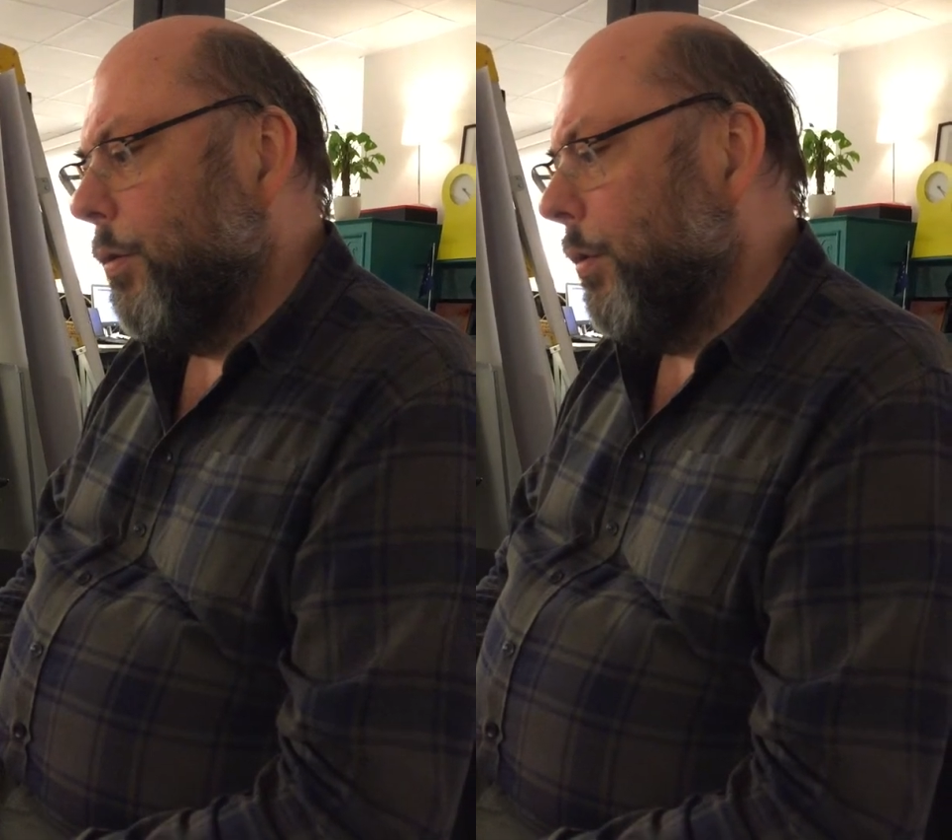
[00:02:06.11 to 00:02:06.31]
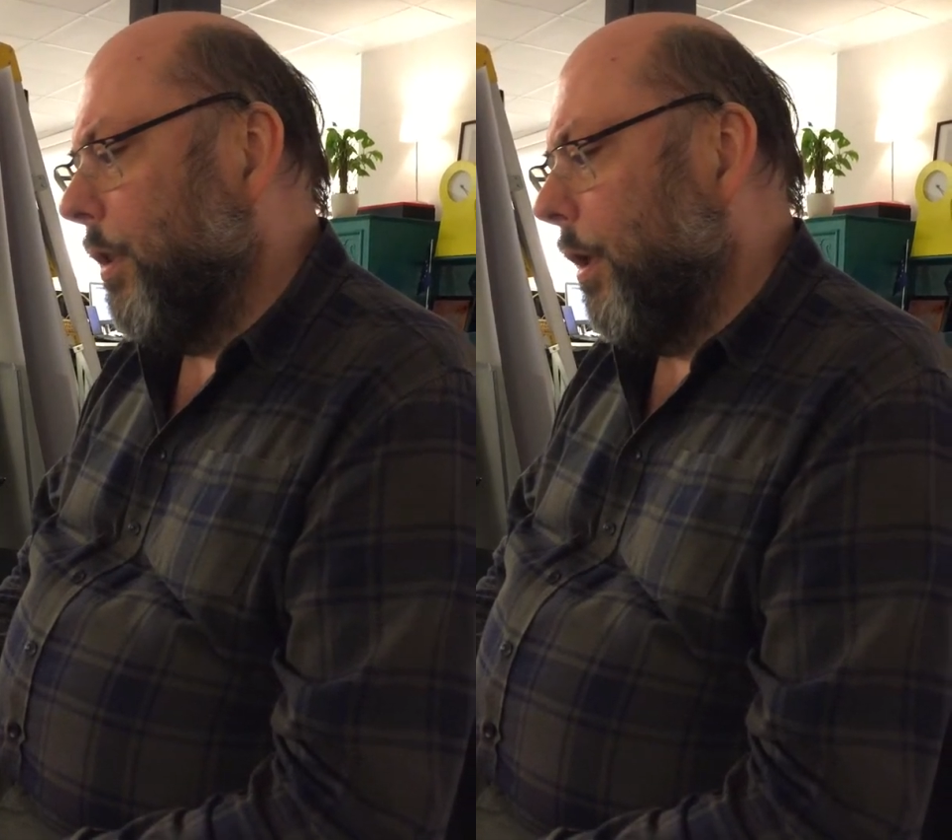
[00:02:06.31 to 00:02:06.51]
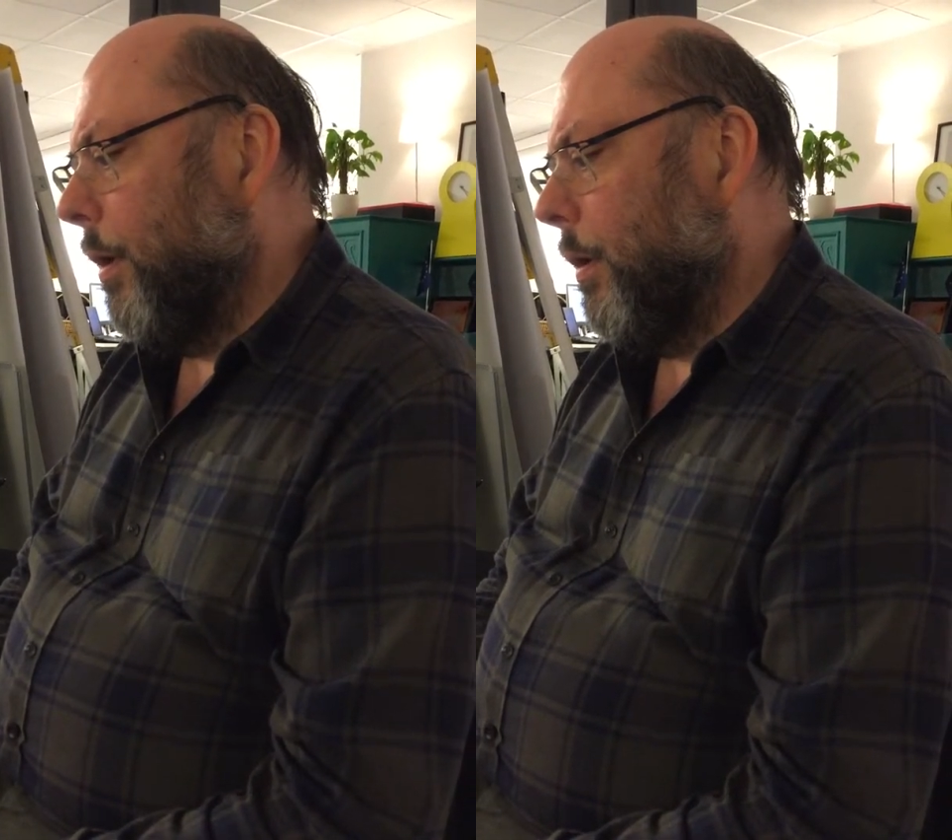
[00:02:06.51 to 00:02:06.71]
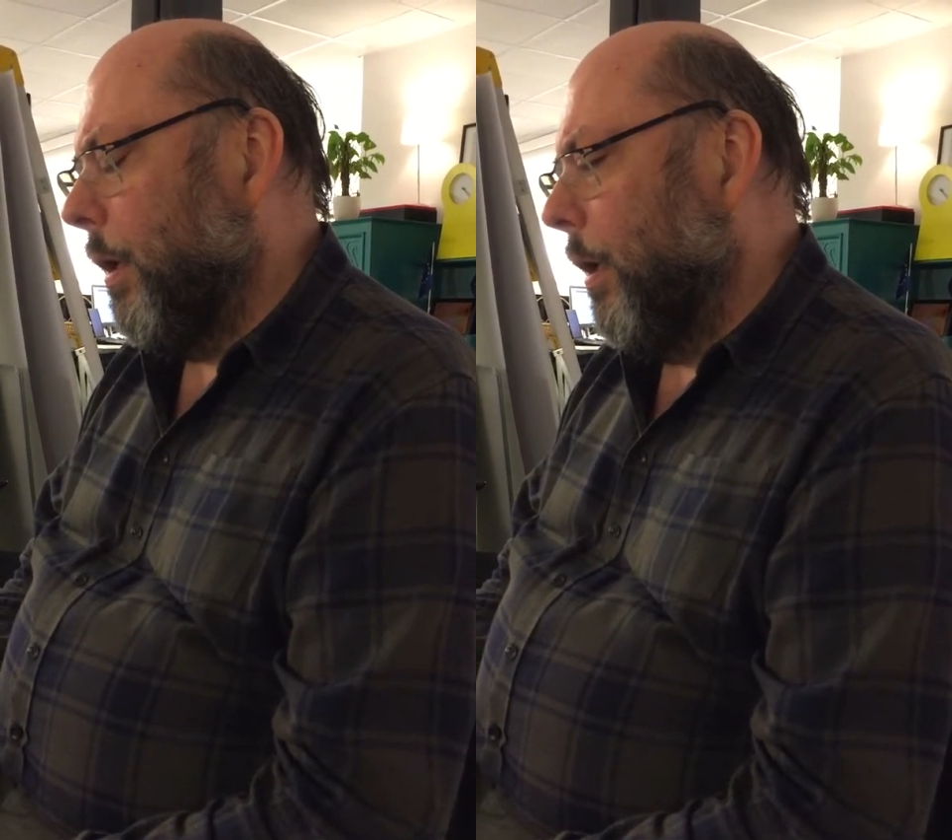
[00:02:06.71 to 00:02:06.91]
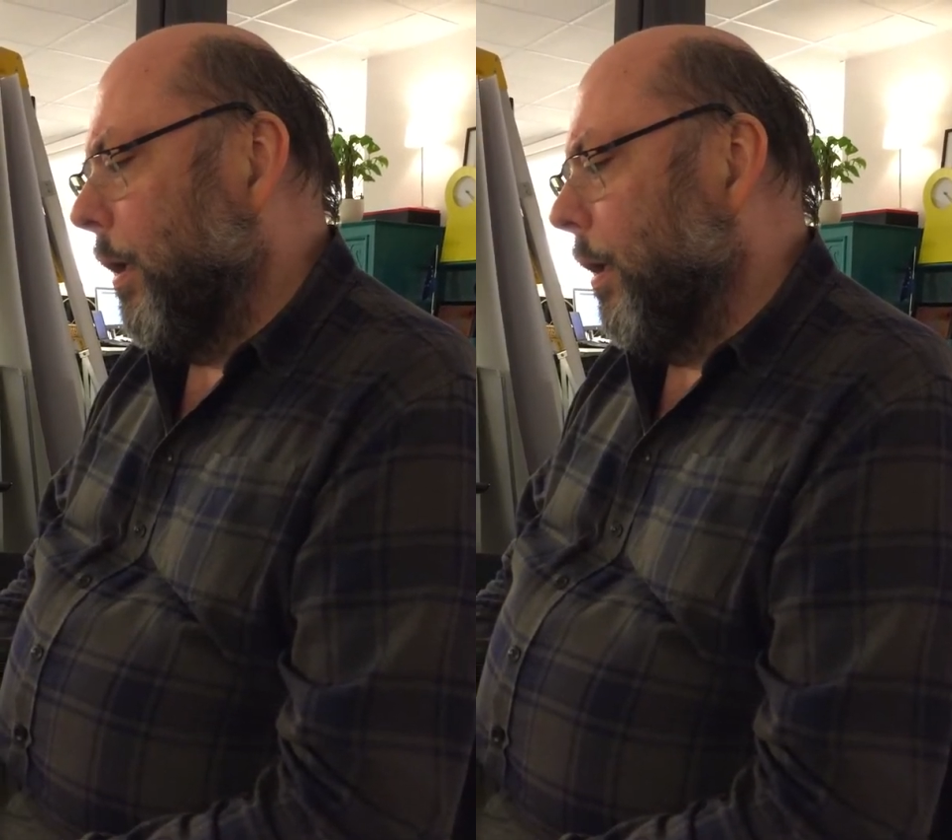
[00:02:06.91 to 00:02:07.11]
good thing.
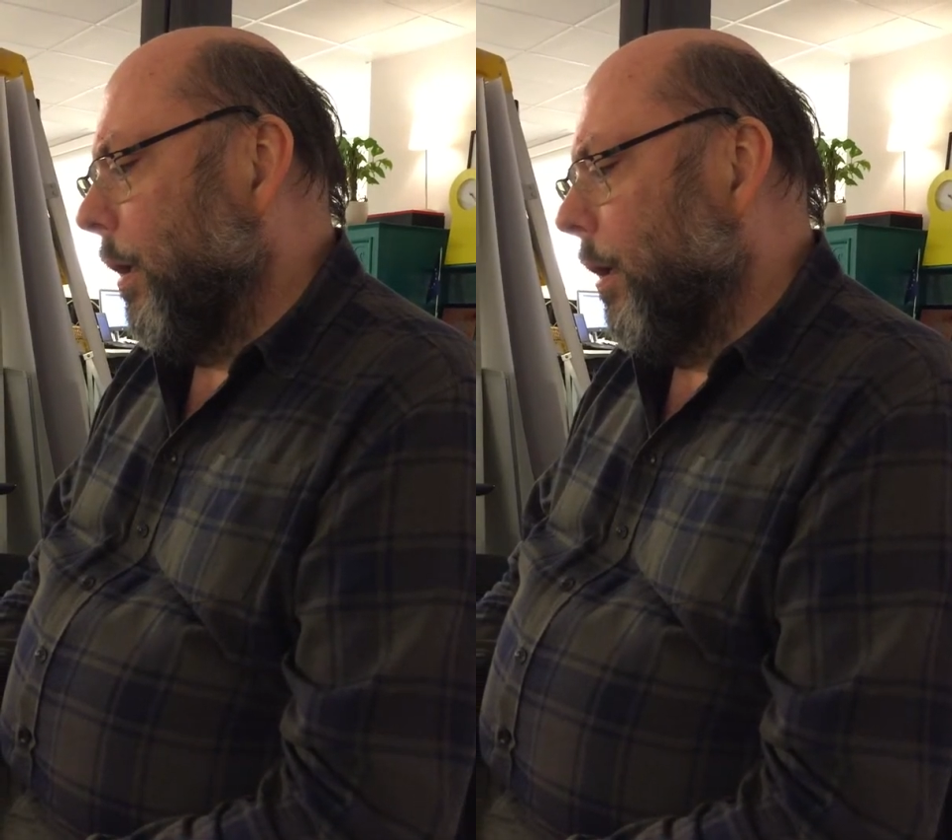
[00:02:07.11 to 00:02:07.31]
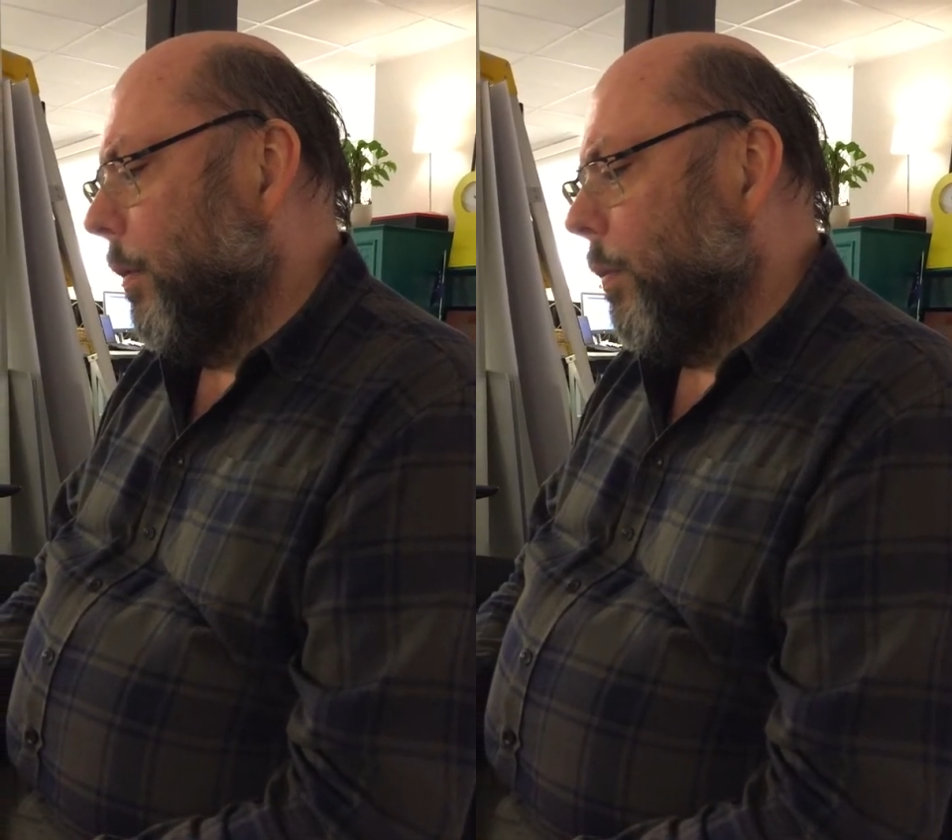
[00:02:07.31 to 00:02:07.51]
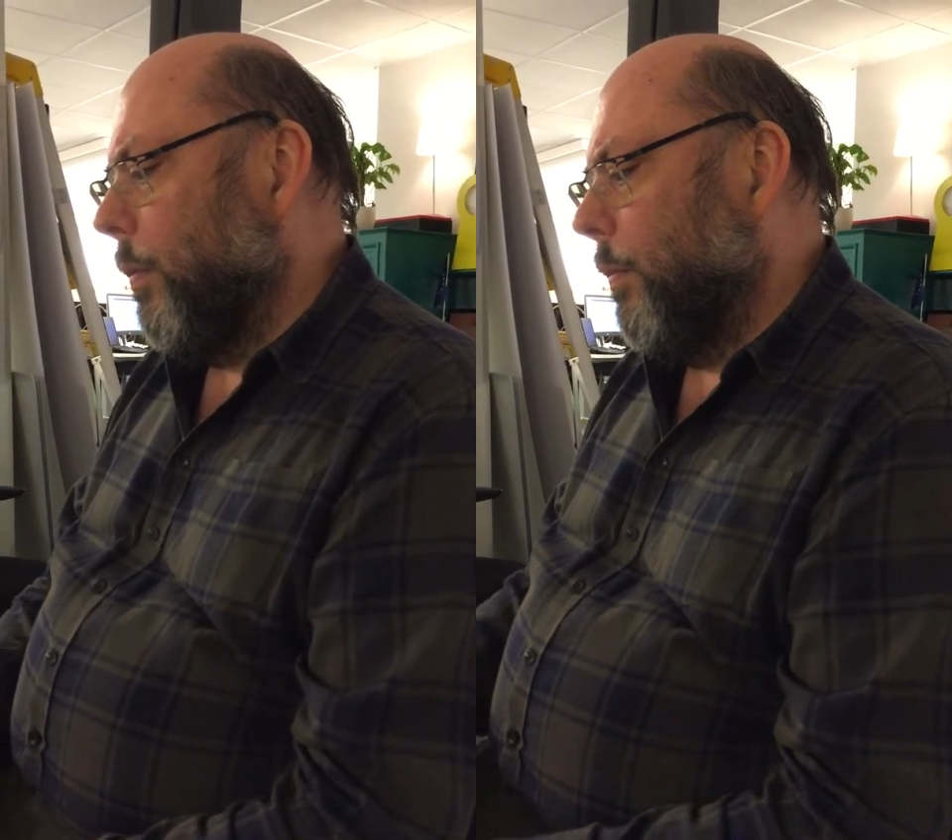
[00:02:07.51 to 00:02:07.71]
Uh,